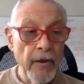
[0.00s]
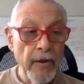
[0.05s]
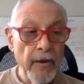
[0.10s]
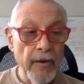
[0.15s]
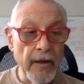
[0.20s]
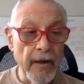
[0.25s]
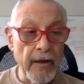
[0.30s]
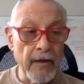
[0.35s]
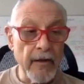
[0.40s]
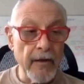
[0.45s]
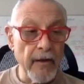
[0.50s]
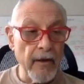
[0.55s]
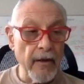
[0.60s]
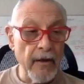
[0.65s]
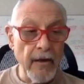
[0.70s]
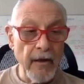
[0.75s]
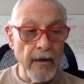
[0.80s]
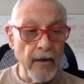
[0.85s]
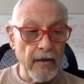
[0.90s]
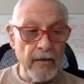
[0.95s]
that
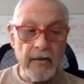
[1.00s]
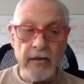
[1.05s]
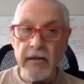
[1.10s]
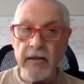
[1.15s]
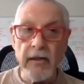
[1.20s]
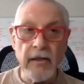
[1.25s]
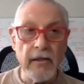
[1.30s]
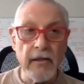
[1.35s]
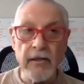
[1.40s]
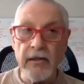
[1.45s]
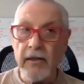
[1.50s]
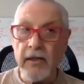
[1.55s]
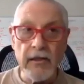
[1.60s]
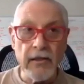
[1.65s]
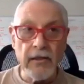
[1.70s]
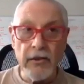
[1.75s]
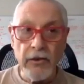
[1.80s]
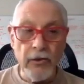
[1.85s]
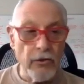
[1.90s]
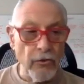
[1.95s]

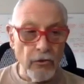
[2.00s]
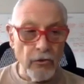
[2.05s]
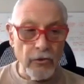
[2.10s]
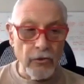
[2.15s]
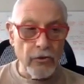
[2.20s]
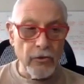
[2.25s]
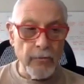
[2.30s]
it's huge